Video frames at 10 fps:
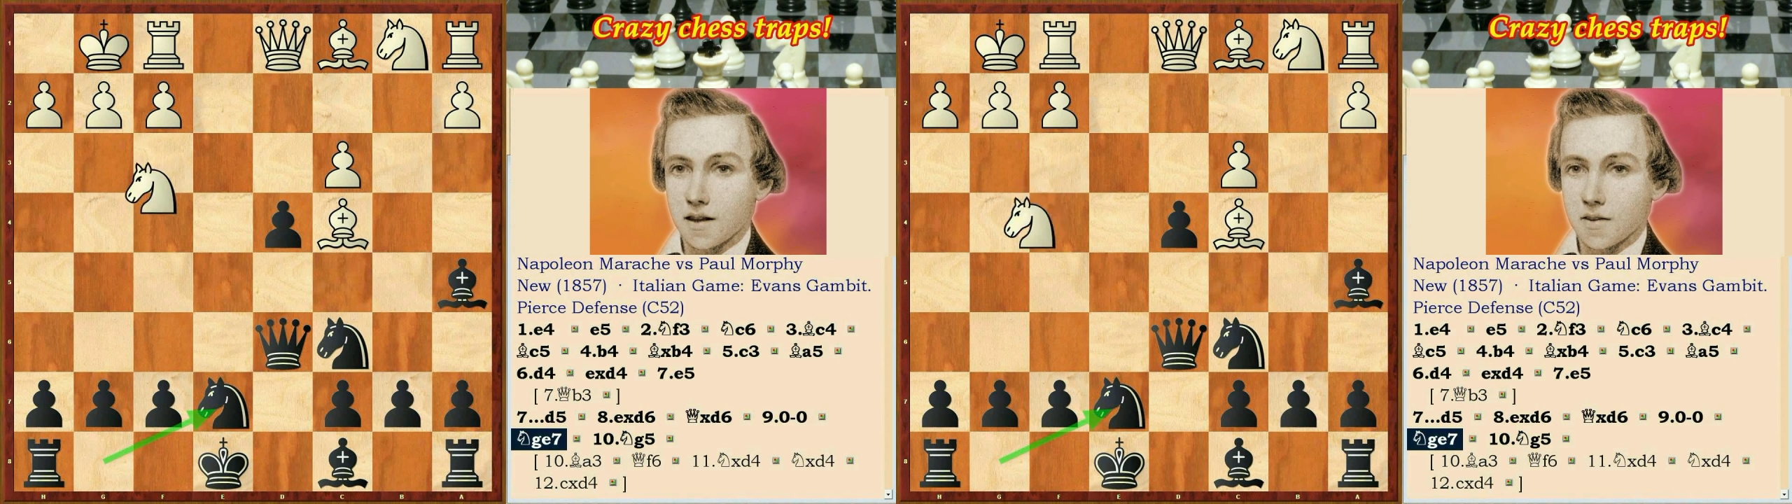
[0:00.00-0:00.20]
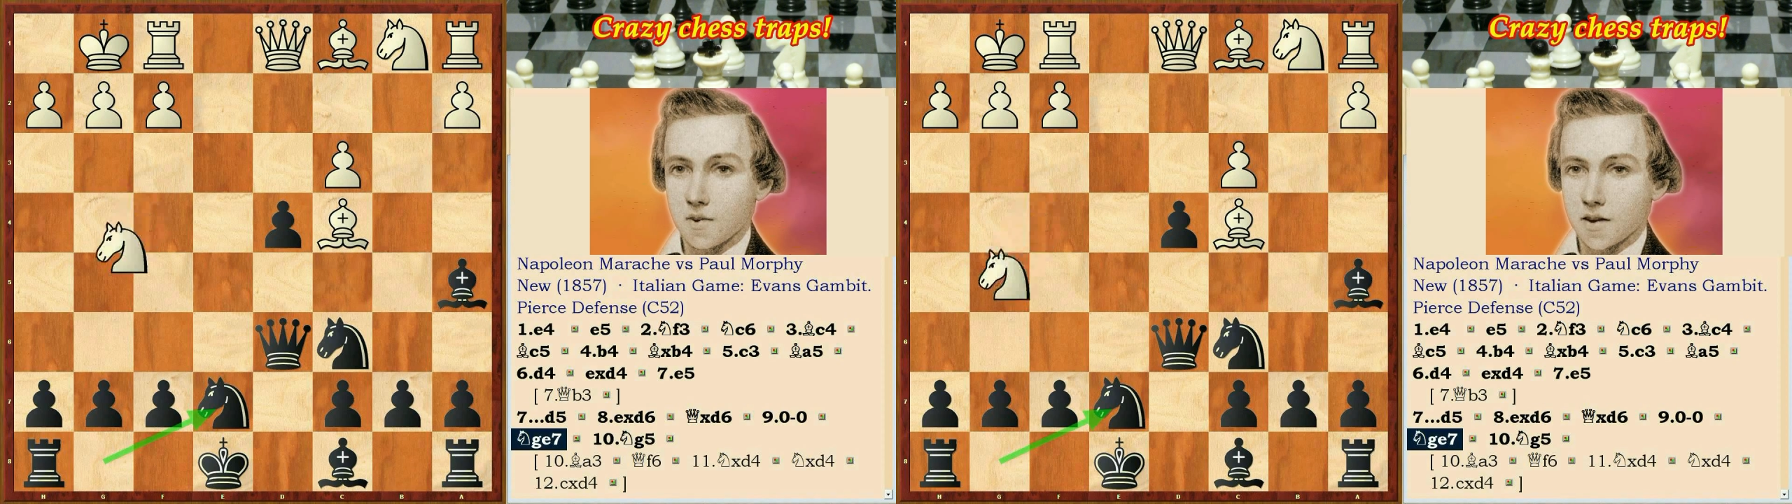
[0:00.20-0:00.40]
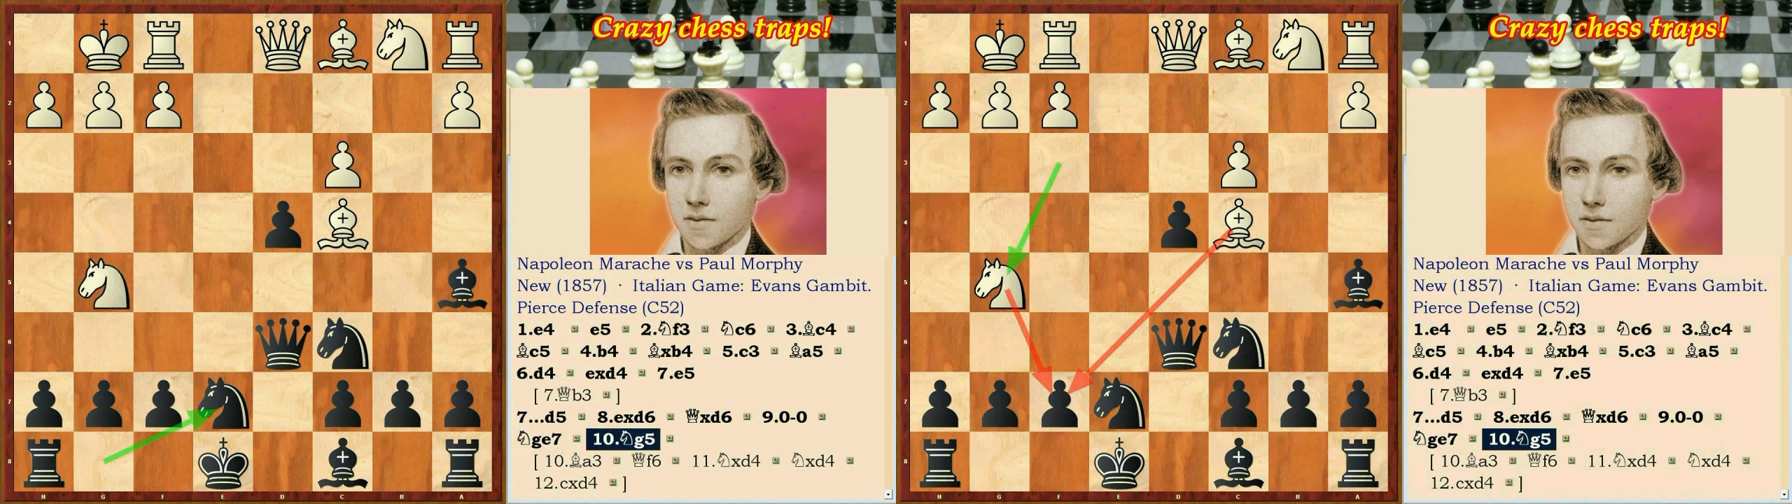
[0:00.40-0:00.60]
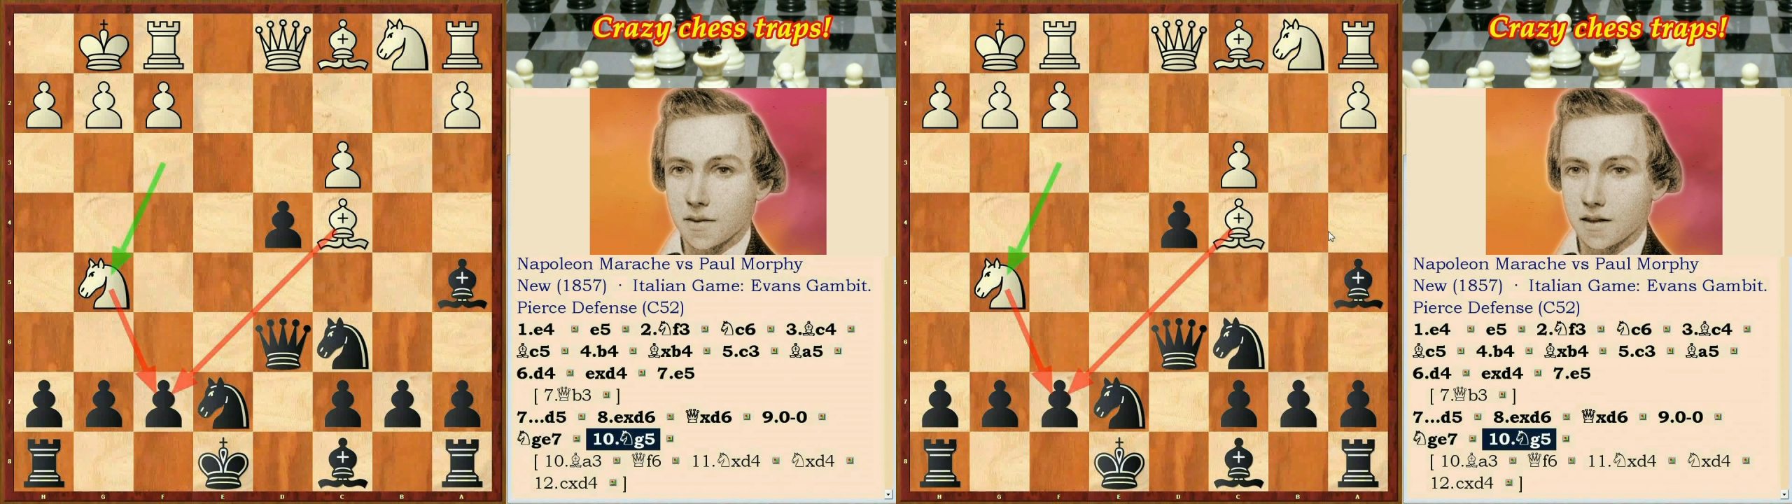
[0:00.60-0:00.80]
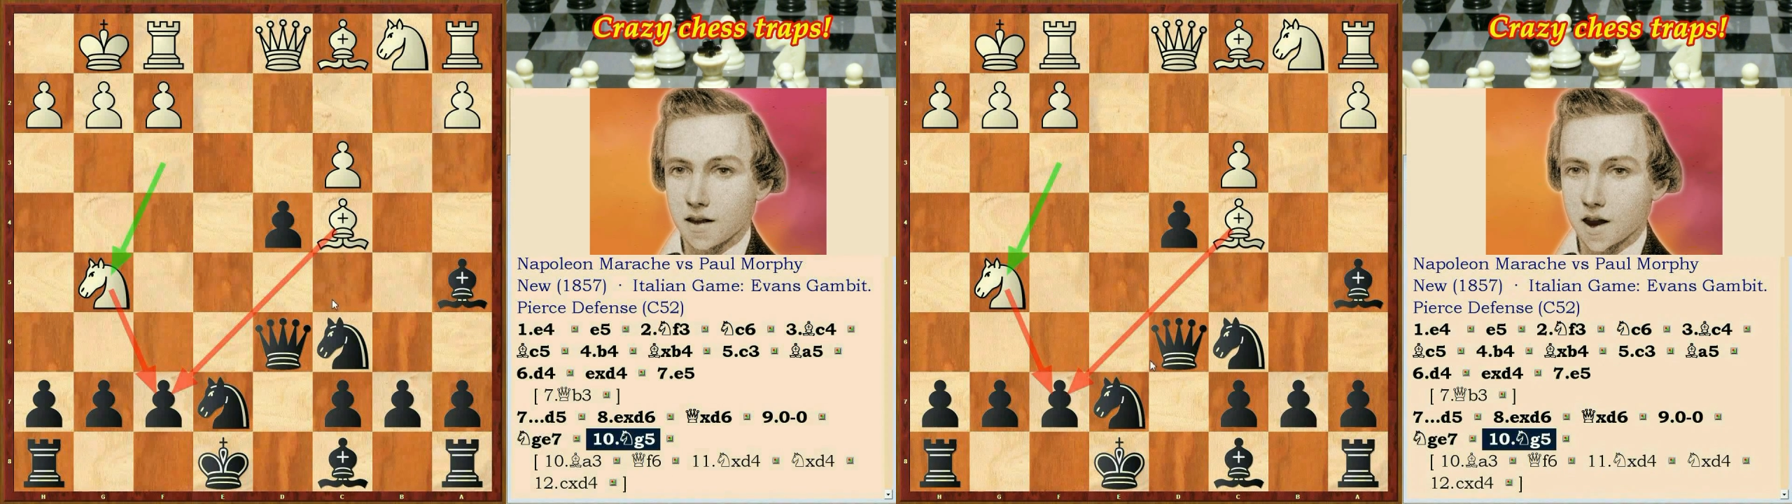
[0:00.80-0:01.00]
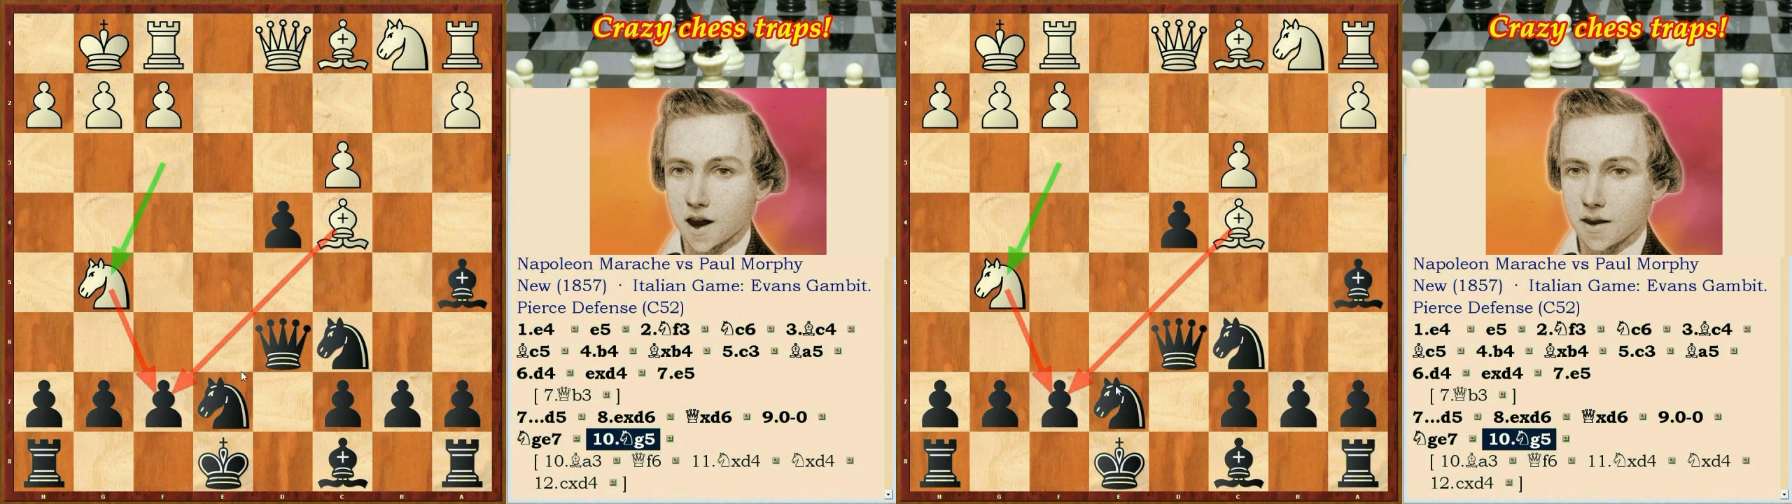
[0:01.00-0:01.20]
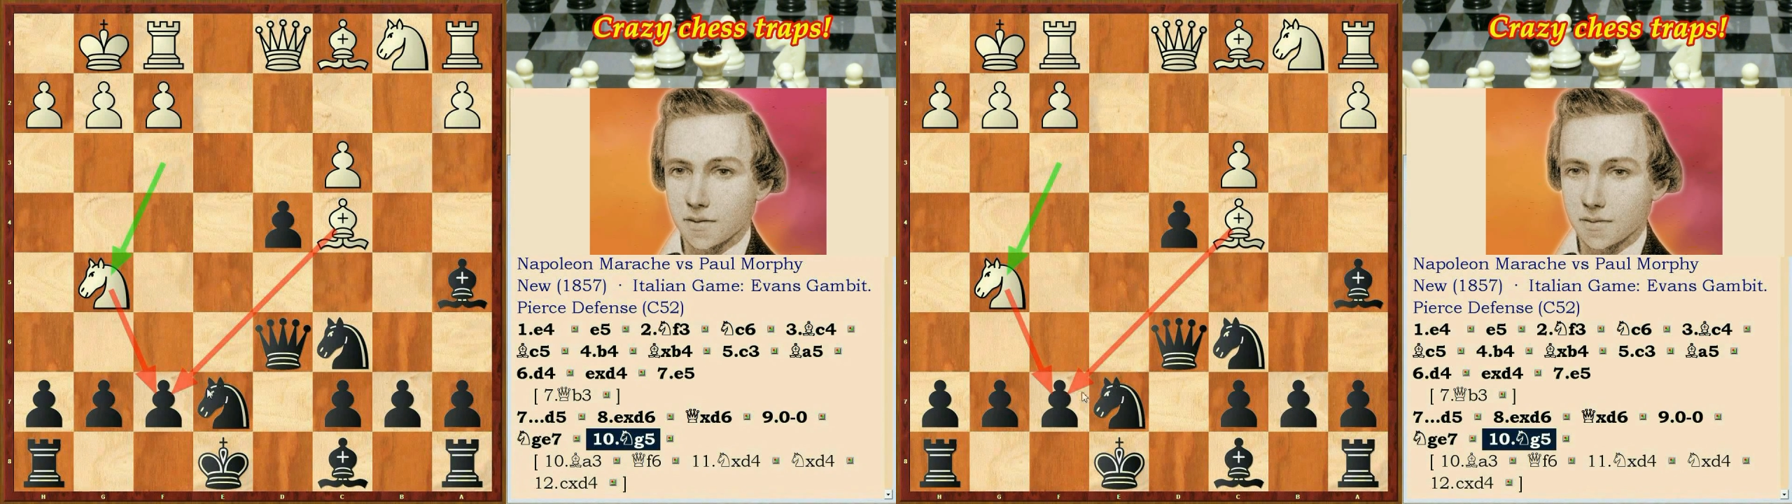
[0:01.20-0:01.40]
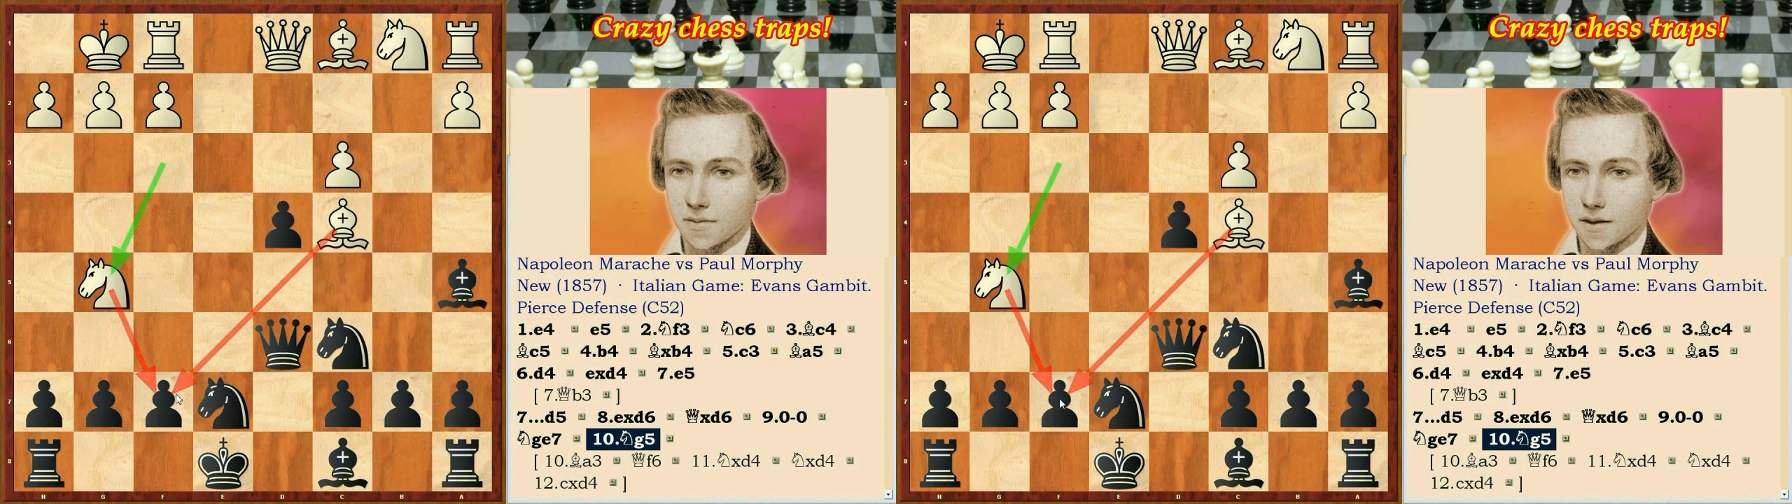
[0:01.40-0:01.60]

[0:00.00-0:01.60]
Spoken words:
square f7,